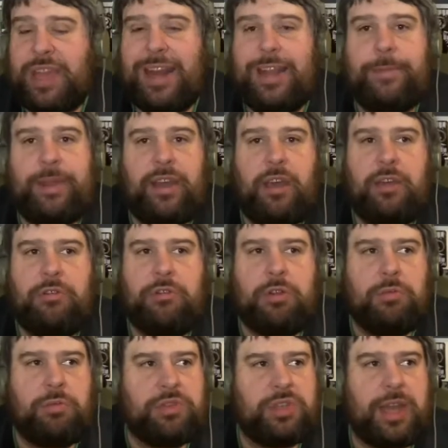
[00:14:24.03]
Minogue
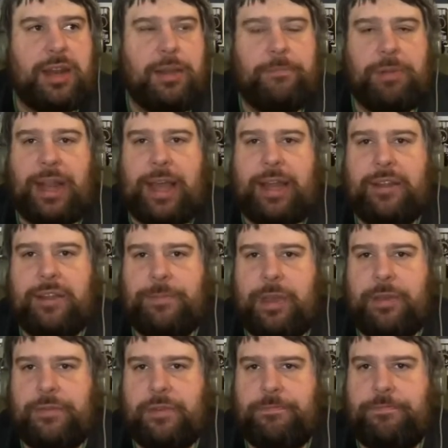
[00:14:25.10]
was kind of bland, a bit
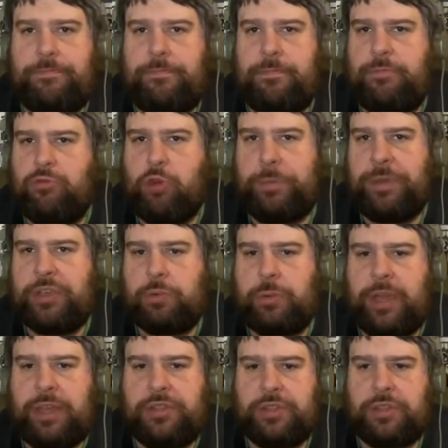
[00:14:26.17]
of a rubbish way
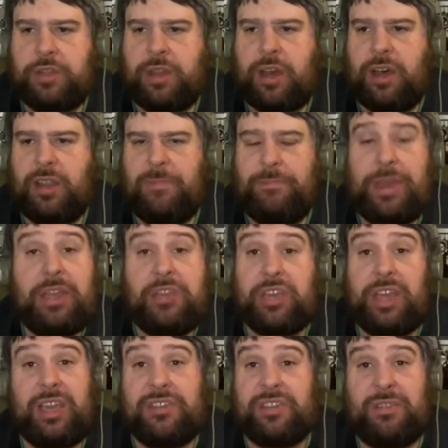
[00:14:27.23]
to start. The Bee
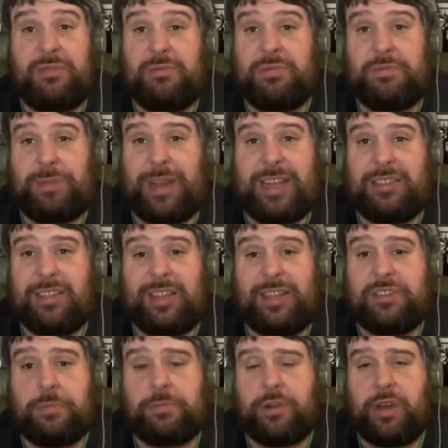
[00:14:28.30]
Gees, I was pleasantly
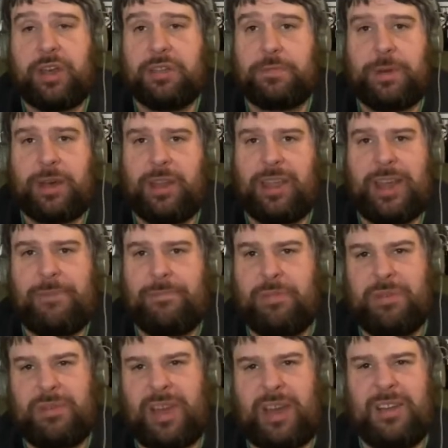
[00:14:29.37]
surprised by that,
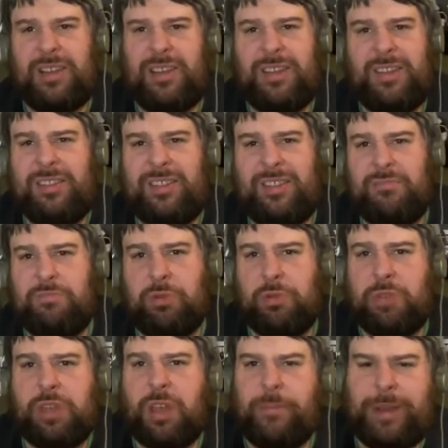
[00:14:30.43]
but I wouldn't
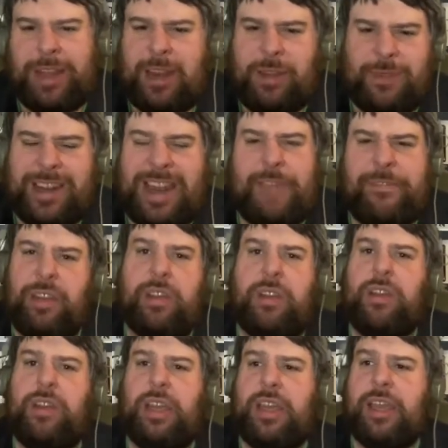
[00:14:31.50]
complain if I never
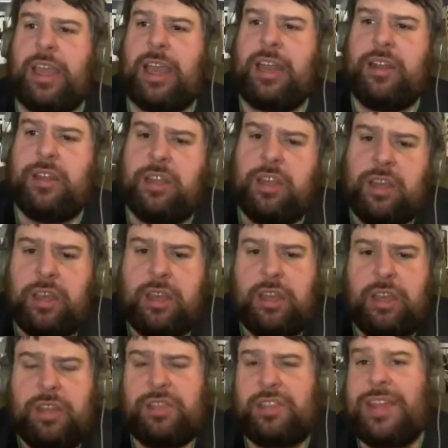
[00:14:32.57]
heard it again.
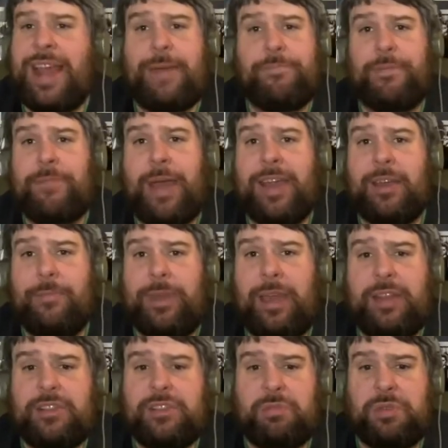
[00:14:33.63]
The Snap Mega
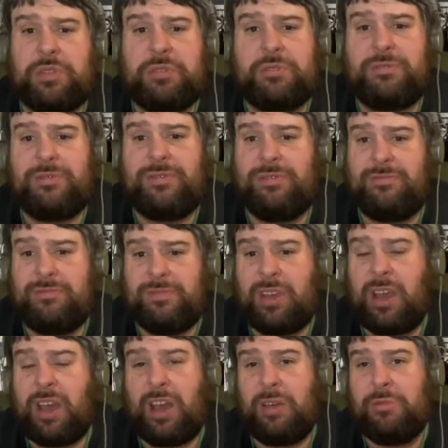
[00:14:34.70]
Mix was
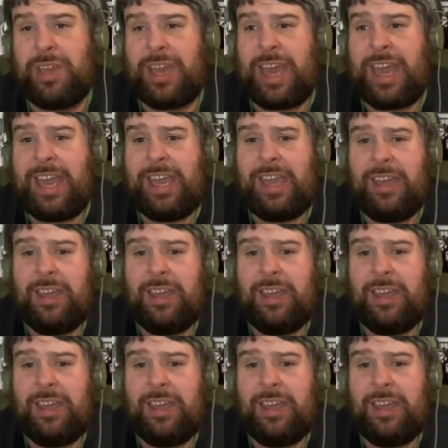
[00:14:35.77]
uh, okay.